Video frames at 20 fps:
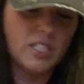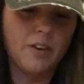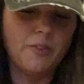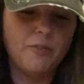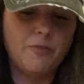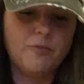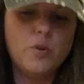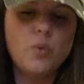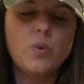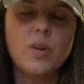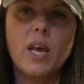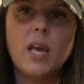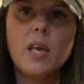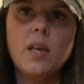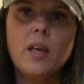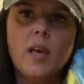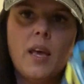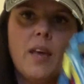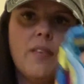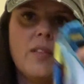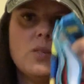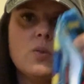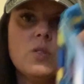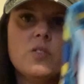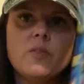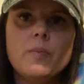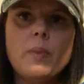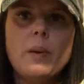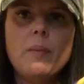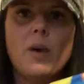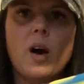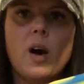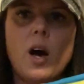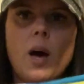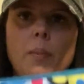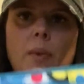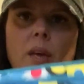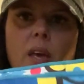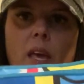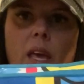Dafuna. This one's for my mom.